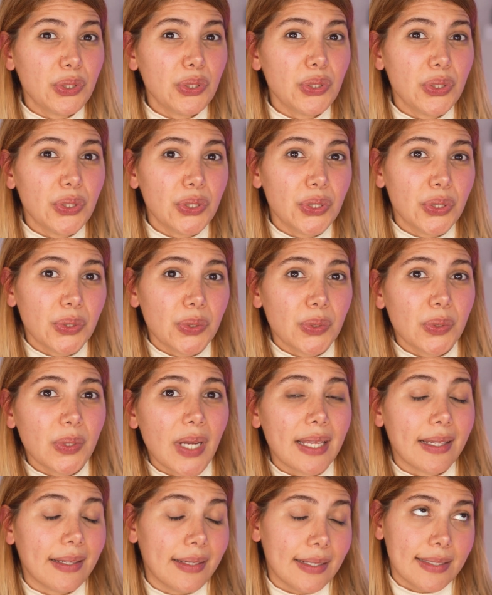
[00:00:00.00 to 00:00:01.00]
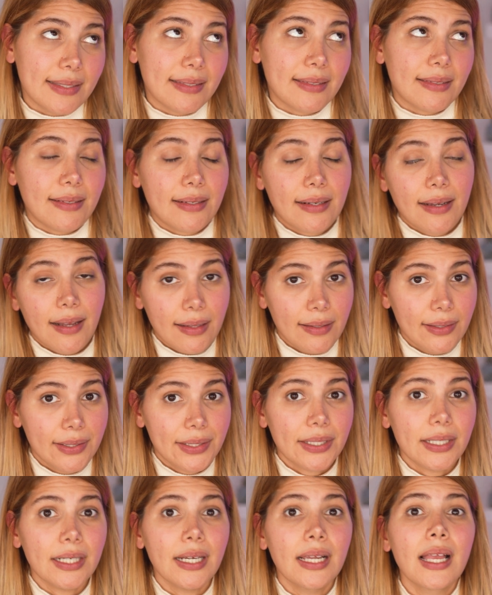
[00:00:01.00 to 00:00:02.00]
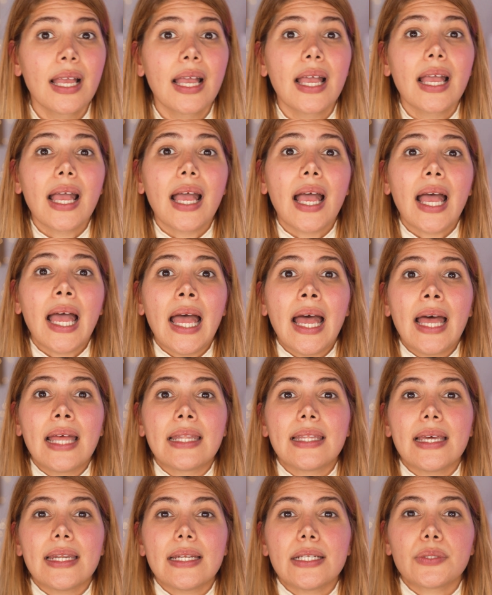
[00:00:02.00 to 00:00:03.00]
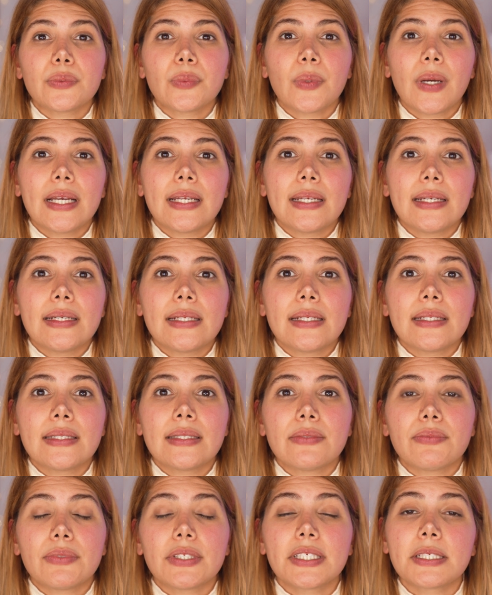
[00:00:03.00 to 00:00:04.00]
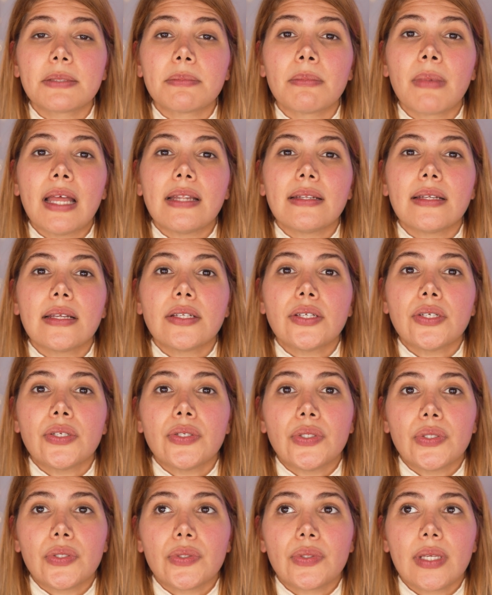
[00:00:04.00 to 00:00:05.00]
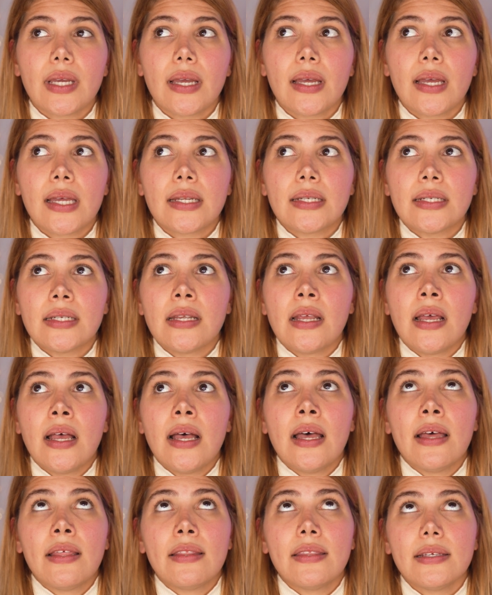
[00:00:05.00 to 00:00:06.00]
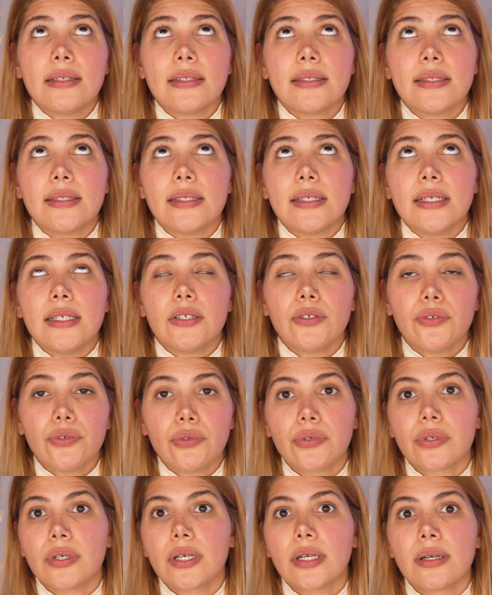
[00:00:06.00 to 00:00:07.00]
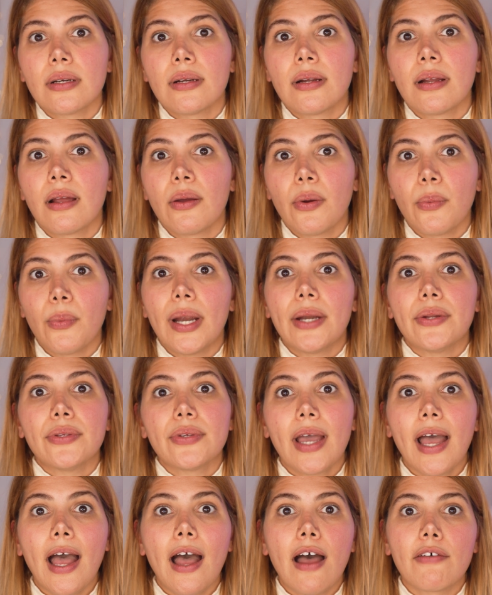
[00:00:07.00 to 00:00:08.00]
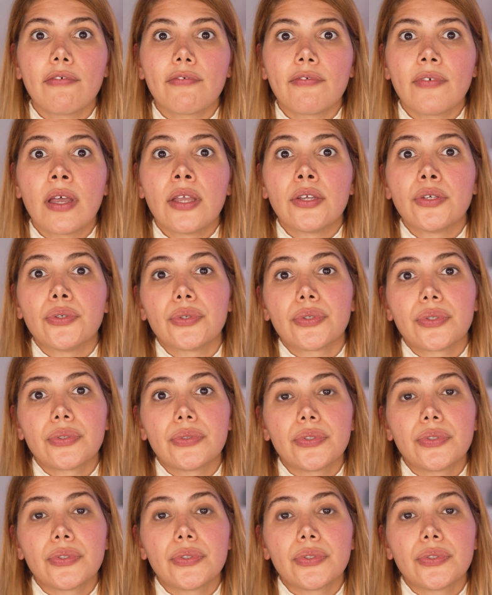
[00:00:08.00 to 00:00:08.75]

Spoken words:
to you, at least their color. And that is why it is recommended to do that this indoor, where you have your